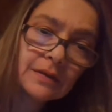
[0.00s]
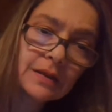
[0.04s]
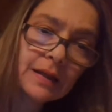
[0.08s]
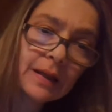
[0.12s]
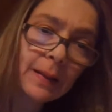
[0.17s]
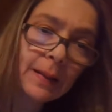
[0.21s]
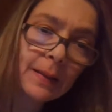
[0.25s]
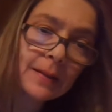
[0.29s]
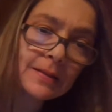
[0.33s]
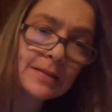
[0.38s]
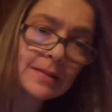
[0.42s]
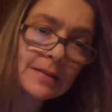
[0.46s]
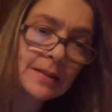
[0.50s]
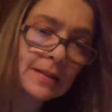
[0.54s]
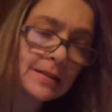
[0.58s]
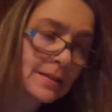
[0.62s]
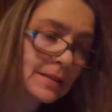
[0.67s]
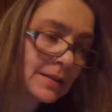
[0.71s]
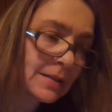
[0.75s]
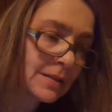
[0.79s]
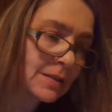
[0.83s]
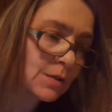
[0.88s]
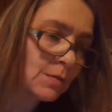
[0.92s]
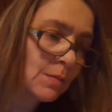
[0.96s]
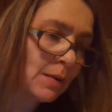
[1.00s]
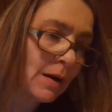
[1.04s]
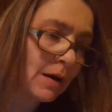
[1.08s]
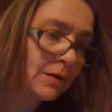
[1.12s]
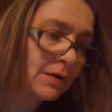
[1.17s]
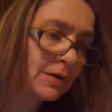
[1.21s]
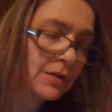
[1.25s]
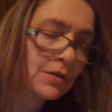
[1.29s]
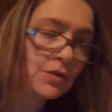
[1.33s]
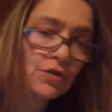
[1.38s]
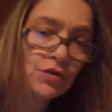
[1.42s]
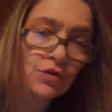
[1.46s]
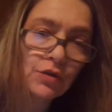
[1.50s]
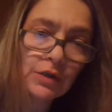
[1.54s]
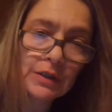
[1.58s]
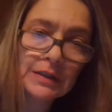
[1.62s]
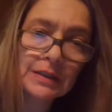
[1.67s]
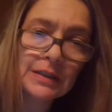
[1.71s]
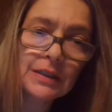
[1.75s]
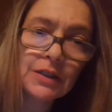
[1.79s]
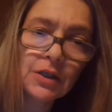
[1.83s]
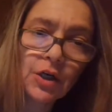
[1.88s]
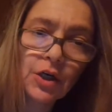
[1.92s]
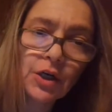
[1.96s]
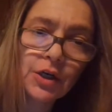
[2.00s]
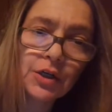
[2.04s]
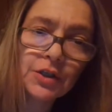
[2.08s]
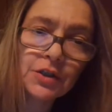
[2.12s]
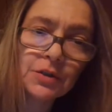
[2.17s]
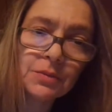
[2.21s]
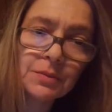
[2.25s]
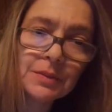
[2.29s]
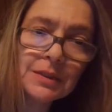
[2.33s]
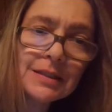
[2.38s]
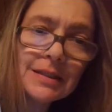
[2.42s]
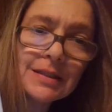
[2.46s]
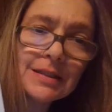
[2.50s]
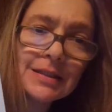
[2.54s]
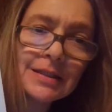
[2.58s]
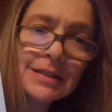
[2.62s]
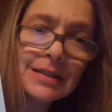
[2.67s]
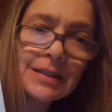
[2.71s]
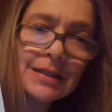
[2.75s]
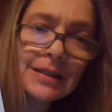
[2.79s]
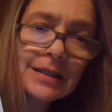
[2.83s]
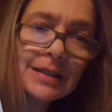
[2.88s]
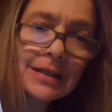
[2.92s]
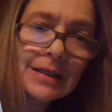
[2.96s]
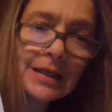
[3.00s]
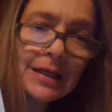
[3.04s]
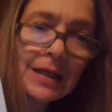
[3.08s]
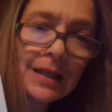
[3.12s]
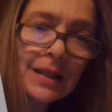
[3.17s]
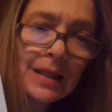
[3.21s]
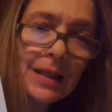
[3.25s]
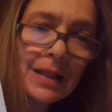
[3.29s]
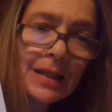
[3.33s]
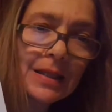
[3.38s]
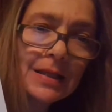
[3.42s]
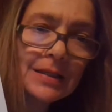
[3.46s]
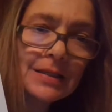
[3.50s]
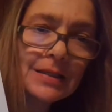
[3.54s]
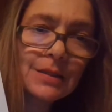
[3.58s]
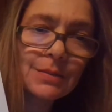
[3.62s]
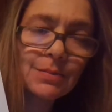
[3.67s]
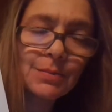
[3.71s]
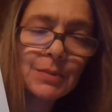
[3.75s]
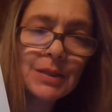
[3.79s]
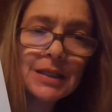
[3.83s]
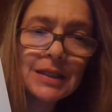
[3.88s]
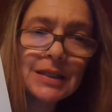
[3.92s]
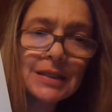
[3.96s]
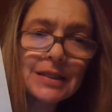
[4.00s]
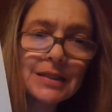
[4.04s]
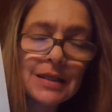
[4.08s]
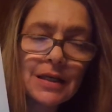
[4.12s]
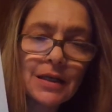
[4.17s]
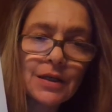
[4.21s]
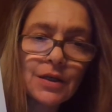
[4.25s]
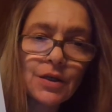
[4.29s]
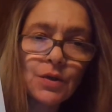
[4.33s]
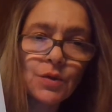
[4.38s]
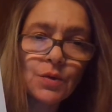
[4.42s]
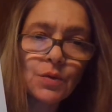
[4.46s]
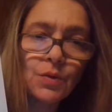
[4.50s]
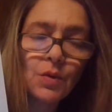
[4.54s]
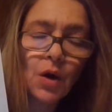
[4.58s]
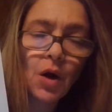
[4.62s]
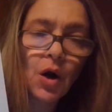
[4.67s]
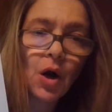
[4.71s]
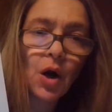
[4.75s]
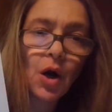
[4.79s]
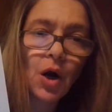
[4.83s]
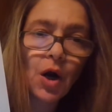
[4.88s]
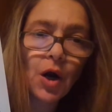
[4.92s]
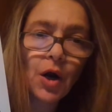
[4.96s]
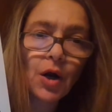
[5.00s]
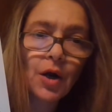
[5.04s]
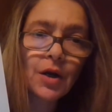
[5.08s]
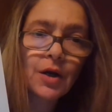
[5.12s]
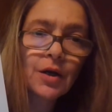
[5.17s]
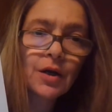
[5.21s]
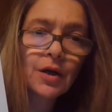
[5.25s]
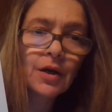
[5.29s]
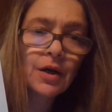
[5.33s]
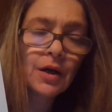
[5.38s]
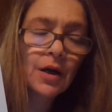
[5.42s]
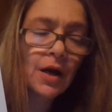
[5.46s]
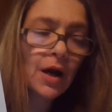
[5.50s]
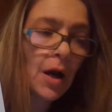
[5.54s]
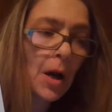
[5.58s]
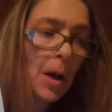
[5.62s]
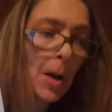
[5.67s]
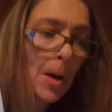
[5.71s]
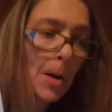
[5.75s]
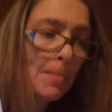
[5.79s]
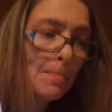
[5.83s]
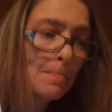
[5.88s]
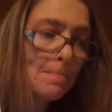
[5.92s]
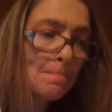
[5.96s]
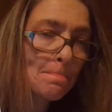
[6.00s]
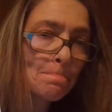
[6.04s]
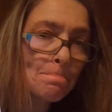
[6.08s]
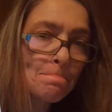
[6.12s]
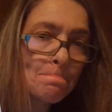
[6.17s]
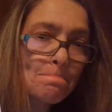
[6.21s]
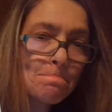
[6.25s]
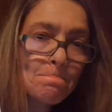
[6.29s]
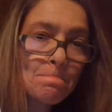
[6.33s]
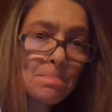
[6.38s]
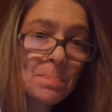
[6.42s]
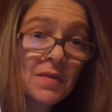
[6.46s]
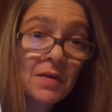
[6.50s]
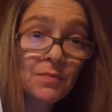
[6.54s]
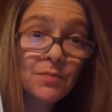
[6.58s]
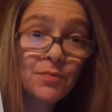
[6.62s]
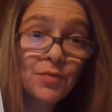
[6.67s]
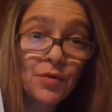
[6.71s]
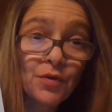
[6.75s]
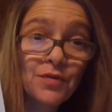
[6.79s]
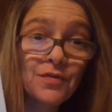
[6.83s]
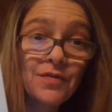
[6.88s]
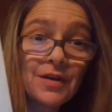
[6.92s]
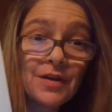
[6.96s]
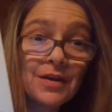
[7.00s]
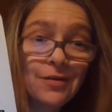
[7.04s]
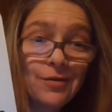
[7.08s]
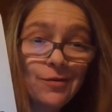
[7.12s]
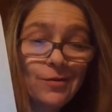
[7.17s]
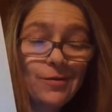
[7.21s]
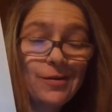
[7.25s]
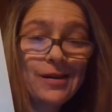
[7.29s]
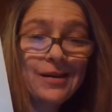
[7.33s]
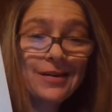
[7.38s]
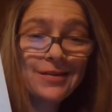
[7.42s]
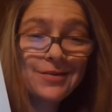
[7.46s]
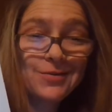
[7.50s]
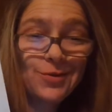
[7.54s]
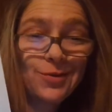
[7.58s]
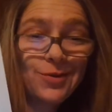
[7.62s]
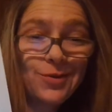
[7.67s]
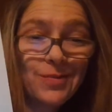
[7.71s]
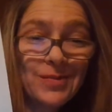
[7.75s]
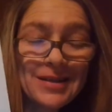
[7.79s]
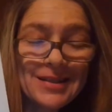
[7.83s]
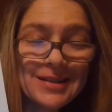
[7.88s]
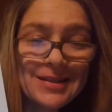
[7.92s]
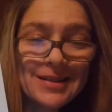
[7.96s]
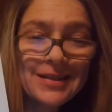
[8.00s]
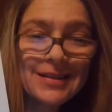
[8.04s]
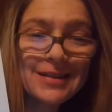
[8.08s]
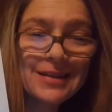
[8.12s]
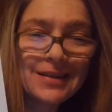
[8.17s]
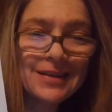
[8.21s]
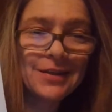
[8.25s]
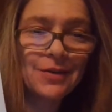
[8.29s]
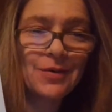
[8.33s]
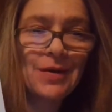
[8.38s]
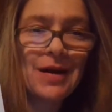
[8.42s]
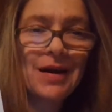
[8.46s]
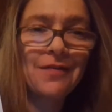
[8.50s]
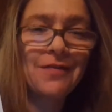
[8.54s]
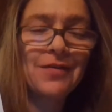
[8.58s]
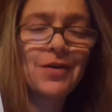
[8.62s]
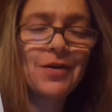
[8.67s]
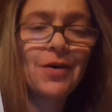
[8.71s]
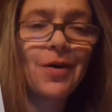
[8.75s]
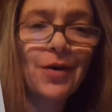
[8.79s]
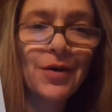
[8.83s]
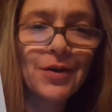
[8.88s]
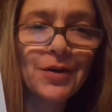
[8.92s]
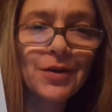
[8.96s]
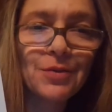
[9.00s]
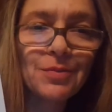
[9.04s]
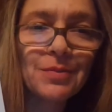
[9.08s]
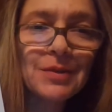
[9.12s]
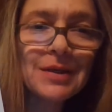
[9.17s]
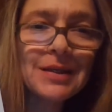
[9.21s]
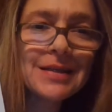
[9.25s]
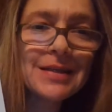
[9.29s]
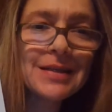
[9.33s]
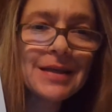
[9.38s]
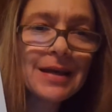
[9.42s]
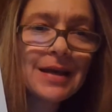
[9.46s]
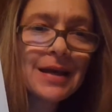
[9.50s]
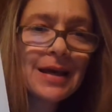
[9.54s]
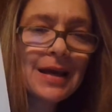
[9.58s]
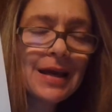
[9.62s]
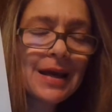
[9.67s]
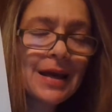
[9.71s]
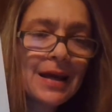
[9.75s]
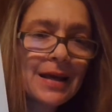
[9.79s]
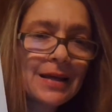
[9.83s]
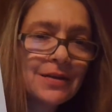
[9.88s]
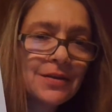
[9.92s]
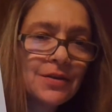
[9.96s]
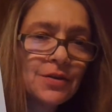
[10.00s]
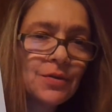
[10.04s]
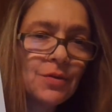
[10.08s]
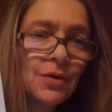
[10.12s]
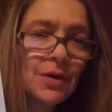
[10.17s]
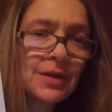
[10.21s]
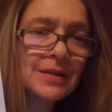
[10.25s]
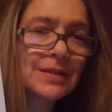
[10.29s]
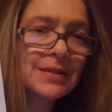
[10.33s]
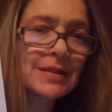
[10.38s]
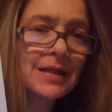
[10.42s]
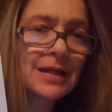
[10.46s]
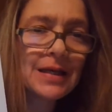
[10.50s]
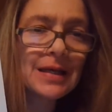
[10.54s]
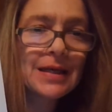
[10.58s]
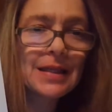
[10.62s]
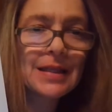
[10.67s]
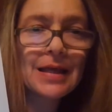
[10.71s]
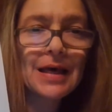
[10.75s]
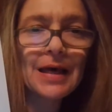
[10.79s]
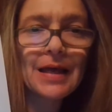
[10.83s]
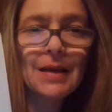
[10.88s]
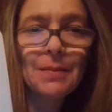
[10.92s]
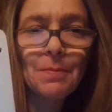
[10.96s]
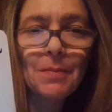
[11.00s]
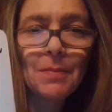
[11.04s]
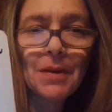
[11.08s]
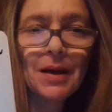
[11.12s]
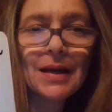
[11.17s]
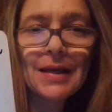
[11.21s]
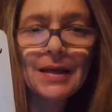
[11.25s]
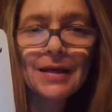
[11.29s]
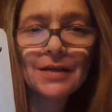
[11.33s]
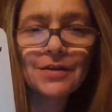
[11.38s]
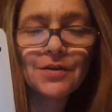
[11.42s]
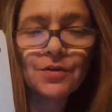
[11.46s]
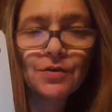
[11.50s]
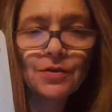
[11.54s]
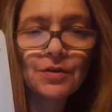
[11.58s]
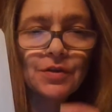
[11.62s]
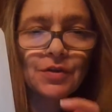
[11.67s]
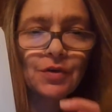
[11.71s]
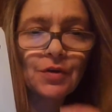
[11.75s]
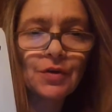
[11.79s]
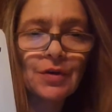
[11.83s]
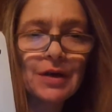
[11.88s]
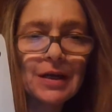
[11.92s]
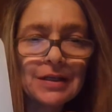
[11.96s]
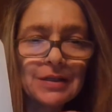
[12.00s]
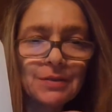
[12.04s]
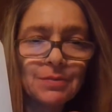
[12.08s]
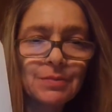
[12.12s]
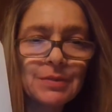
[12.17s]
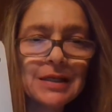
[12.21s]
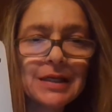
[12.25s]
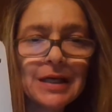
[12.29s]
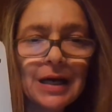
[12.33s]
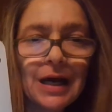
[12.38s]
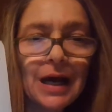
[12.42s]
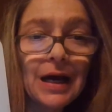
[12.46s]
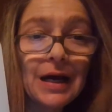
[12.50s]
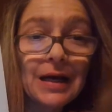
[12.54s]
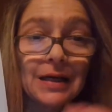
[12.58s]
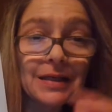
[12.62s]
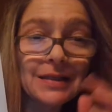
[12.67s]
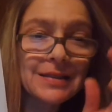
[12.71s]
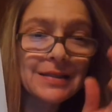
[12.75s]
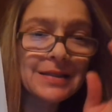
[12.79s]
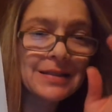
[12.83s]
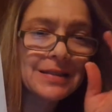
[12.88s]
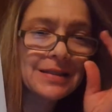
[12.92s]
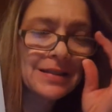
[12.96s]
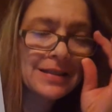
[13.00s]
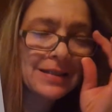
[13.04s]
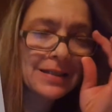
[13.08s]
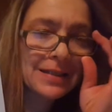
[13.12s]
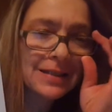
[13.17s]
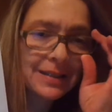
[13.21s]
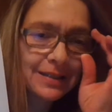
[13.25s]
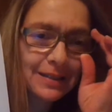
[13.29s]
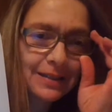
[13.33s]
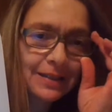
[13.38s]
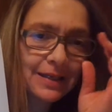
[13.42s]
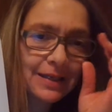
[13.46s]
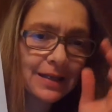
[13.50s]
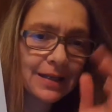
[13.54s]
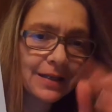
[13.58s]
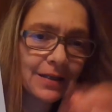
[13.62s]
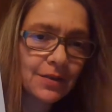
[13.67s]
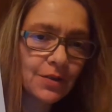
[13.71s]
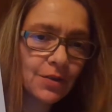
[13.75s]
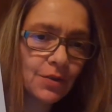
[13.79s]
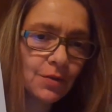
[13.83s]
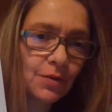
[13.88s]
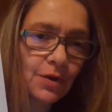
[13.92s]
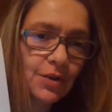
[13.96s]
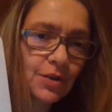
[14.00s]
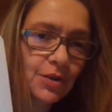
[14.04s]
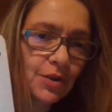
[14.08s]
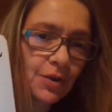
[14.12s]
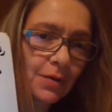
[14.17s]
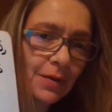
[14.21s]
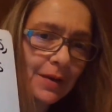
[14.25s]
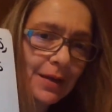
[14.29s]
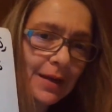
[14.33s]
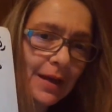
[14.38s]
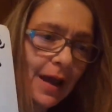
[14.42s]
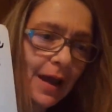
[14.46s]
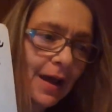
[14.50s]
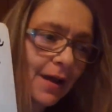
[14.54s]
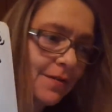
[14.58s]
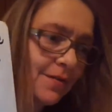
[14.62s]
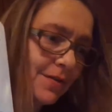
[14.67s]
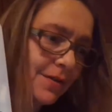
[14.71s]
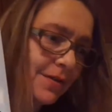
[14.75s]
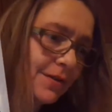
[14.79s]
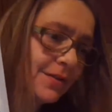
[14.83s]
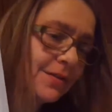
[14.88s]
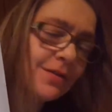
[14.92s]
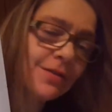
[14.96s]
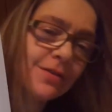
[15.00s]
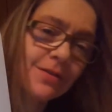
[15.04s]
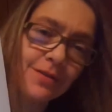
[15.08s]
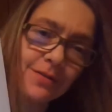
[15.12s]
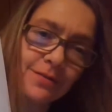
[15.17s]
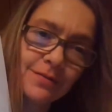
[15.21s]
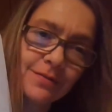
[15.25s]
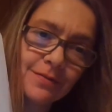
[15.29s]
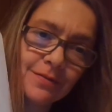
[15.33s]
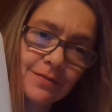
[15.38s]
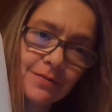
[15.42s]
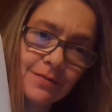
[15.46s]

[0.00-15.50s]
And this lesson is about constructing arguments, and this means that you are proving your answer. Basically, you have an argument and you are saying that my answer is correct because, and you are showing evidence.